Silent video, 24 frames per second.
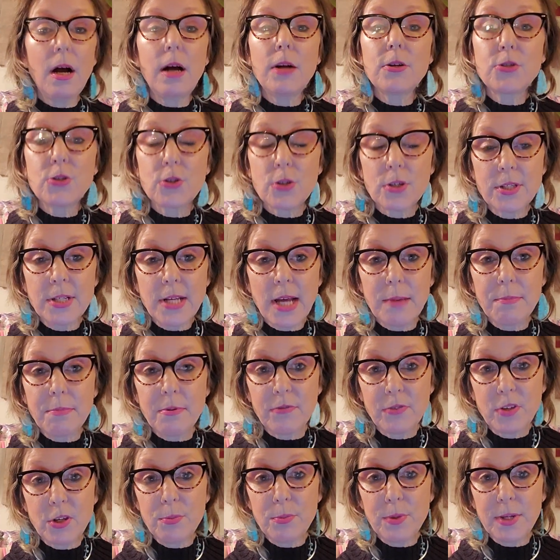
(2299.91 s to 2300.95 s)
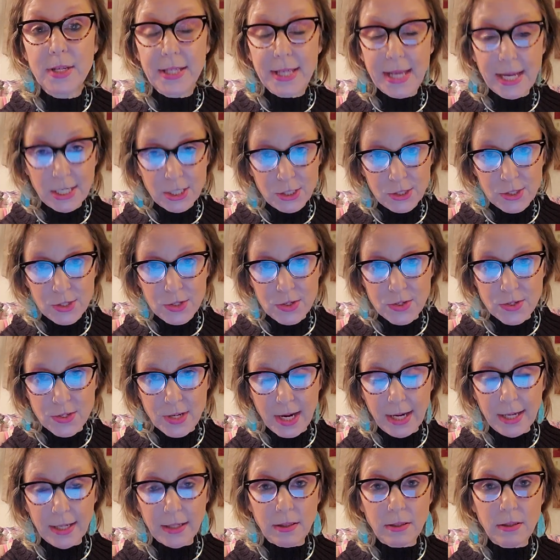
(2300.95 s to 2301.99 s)
a certain type of communication
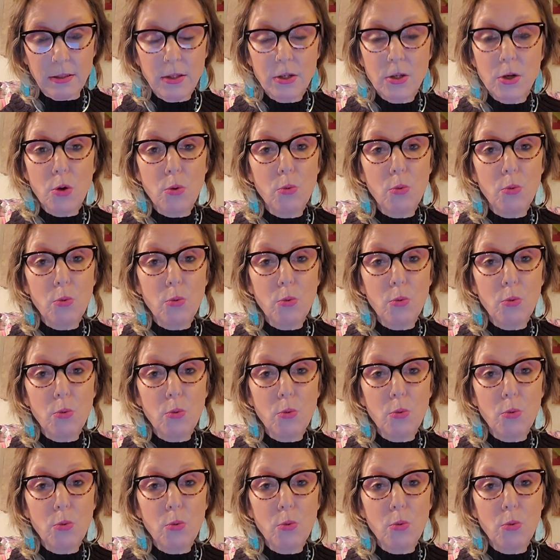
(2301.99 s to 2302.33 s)
style